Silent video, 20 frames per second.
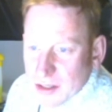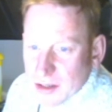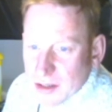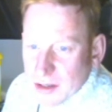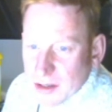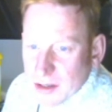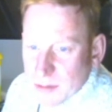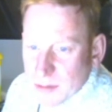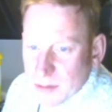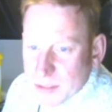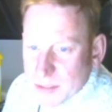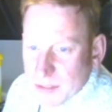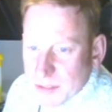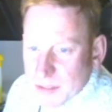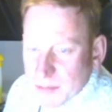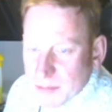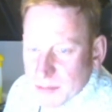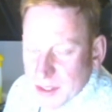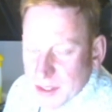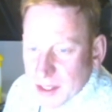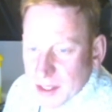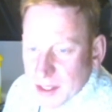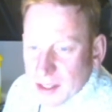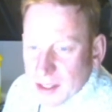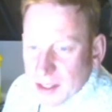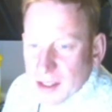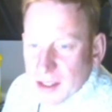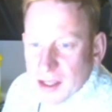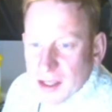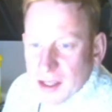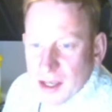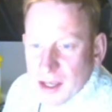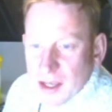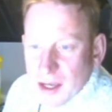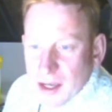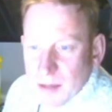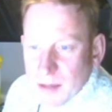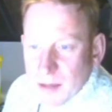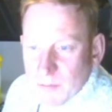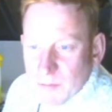up something
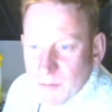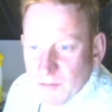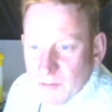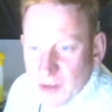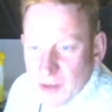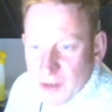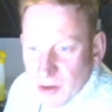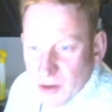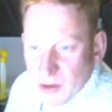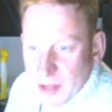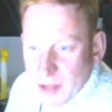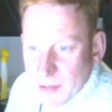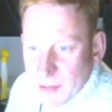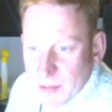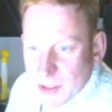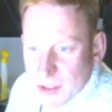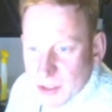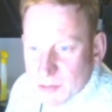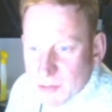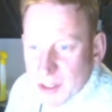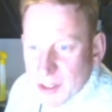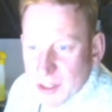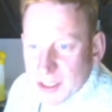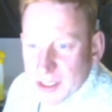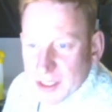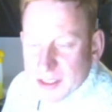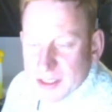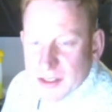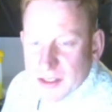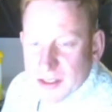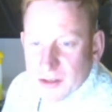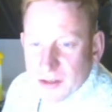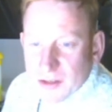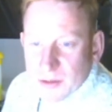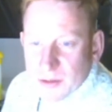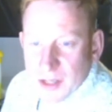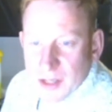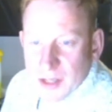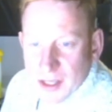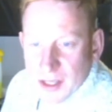for not that much money. So
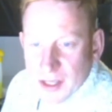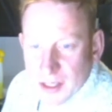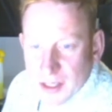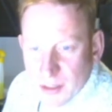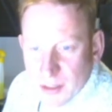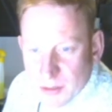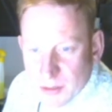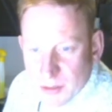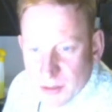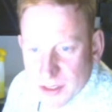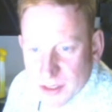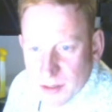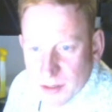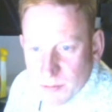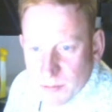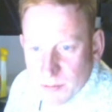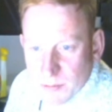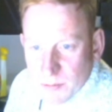there was a